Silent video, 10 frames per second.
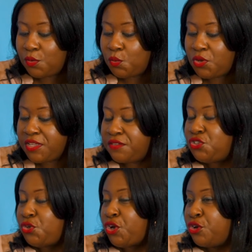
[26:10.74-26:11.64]
What gives
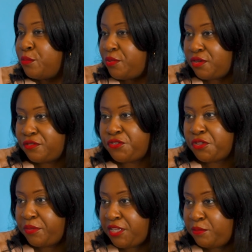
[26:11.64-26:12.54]
you hope for the
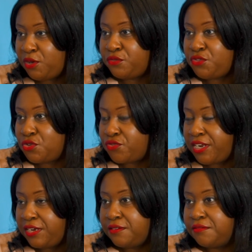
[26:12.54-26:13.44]
people of
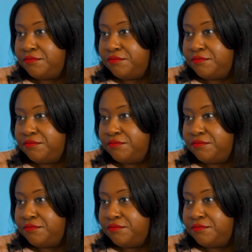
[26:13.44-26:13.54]
Ukraine?